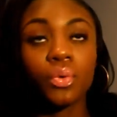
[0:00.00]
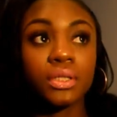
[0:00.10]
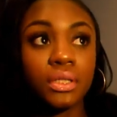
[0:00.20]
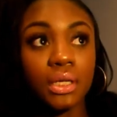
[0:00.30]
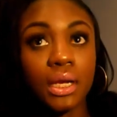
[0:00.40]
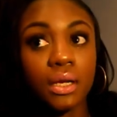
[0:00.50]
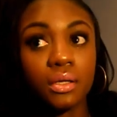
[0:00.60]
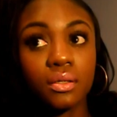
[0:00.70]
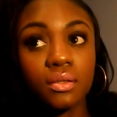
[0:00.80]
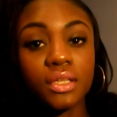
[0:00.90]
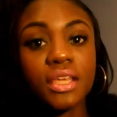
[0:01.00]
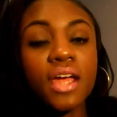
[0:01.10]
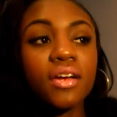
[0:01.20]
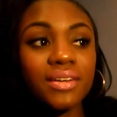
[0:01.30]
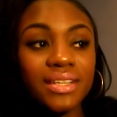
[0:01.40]
what's today? This
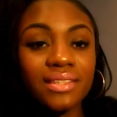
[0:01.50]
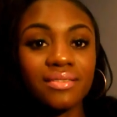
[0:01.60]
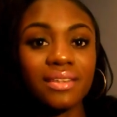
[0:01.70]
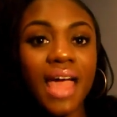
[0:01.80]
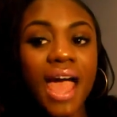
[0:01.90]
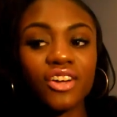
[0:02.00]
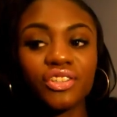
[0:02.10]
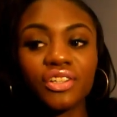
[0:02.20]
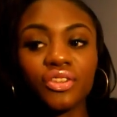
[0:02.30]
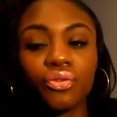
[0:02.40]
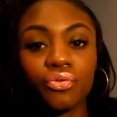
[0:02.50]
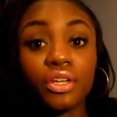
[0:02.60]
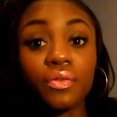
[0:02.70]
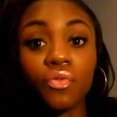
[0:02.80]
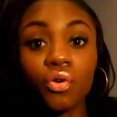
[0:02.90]
hair is actually
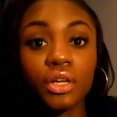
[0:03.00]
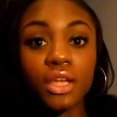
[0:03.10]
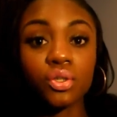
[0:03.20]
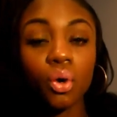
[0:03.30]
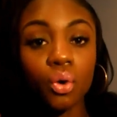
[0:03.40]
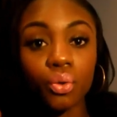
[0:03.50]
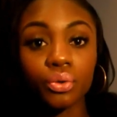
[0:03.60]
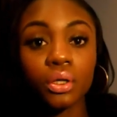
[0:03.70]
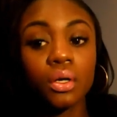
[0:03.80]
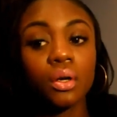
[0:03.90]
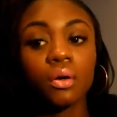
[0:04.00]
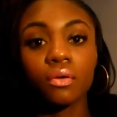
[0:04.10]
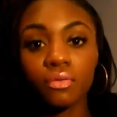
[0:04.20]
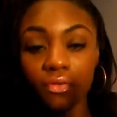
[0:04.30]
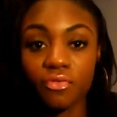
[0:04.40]
3-4 days old
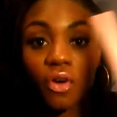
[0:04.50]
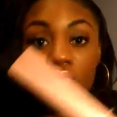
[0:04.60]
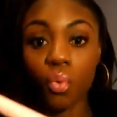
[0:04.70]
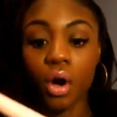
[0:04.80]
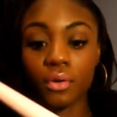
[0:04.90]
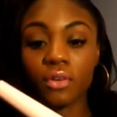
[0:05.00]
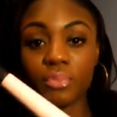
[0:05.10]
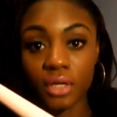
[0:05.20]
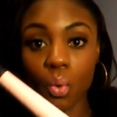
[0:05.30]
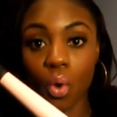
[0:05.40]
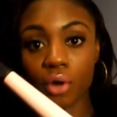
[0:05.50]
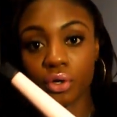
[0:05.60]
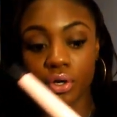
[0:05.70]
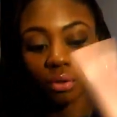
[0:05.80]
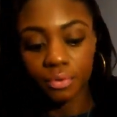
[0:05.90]
of being wand
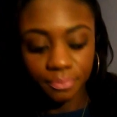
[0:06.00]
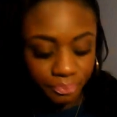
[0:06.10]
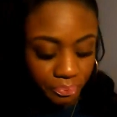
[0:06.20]
curled.